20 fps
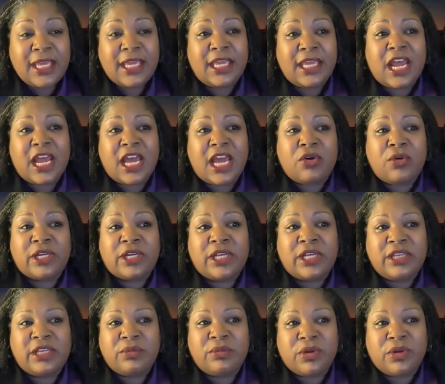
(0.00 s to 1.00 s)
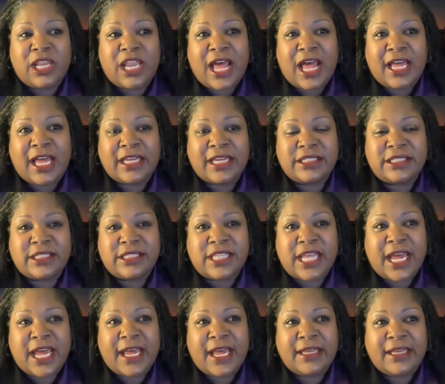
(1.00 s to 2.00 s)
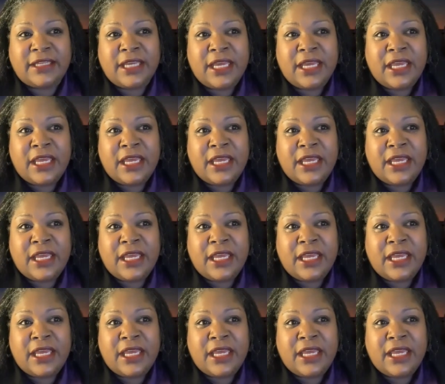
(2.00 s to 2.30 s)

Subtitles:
And I quickly realized that